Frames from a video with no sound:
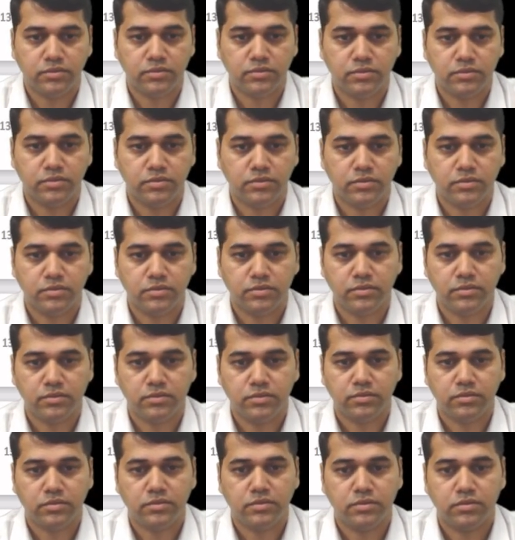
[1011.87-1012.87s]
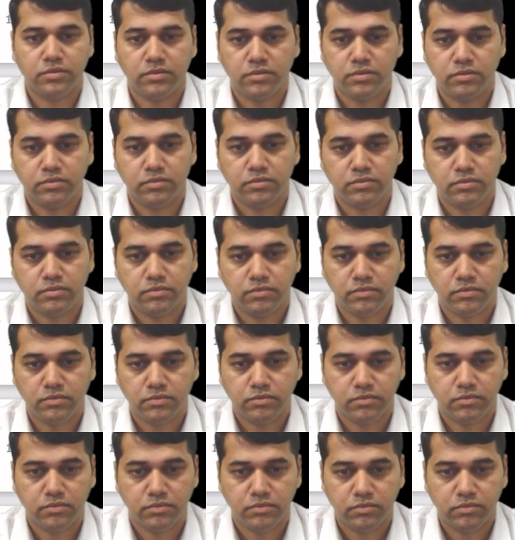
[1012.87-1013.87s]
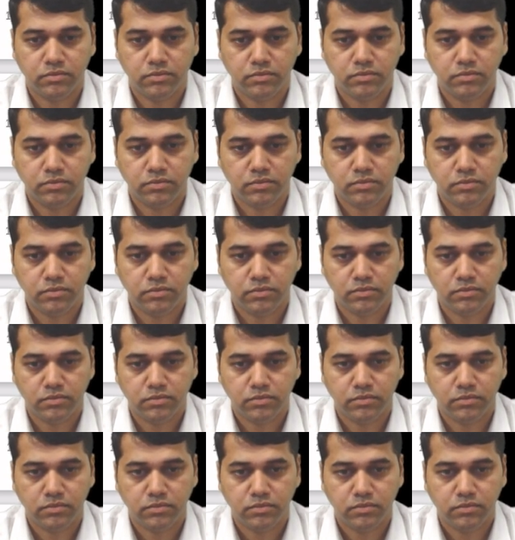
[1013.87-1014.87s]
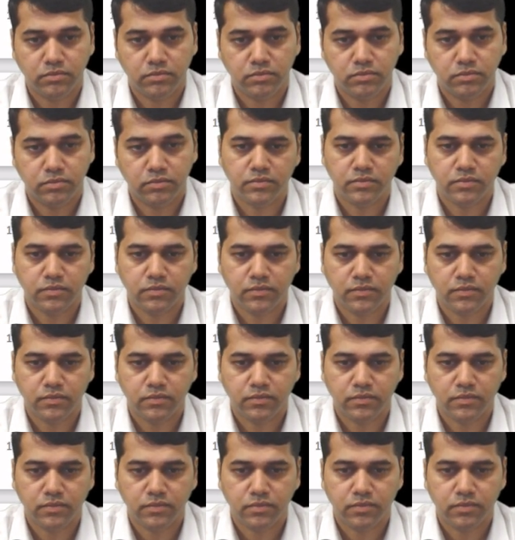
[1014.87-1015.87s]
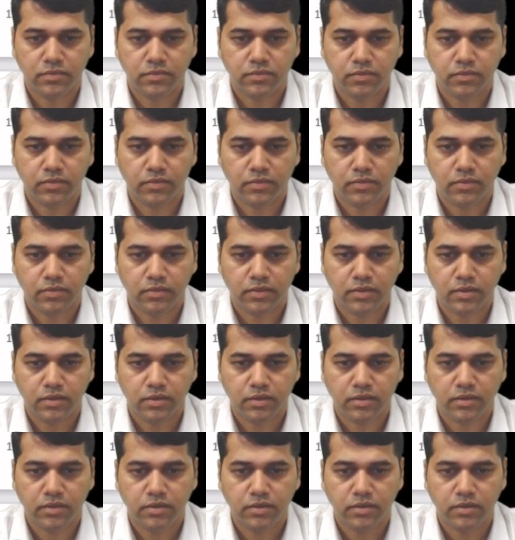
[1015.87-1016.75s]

(silence)